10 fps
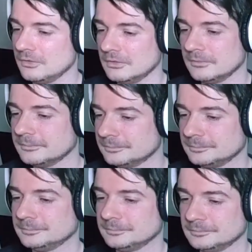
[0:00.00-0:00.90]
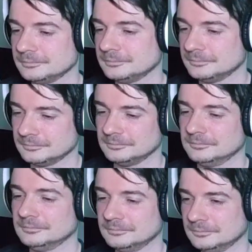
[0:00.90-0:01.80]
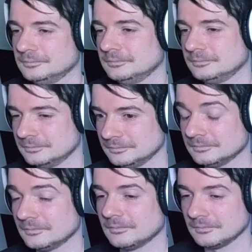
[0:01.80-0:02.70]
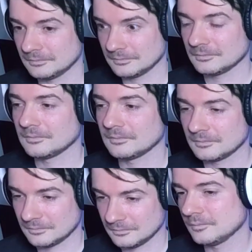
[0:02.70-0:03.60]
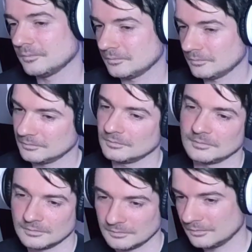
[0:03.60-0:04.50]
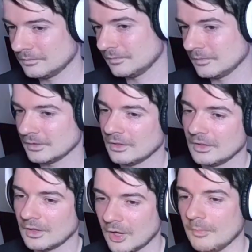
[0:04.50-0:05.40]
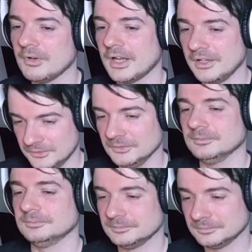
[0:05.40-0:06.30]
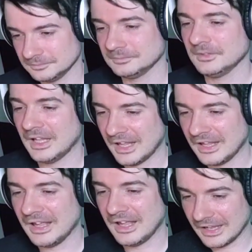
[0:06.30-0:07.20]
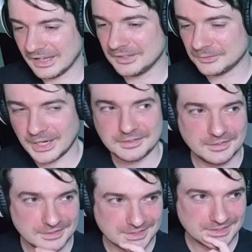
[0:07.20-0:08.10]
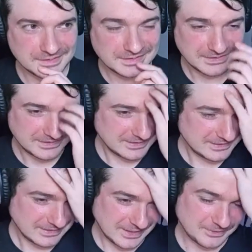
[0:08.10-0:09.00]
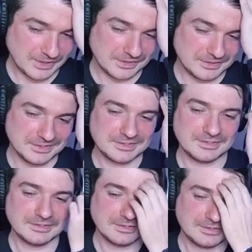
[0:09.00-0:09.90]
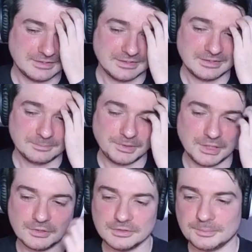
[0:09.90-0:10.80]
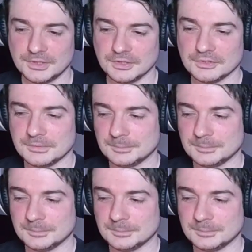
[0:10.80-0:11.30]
it even more delicious. One of the more popular foods in a maid cafe is an omuraisu, complete with a cute illustration drawn by the maid with ketchup.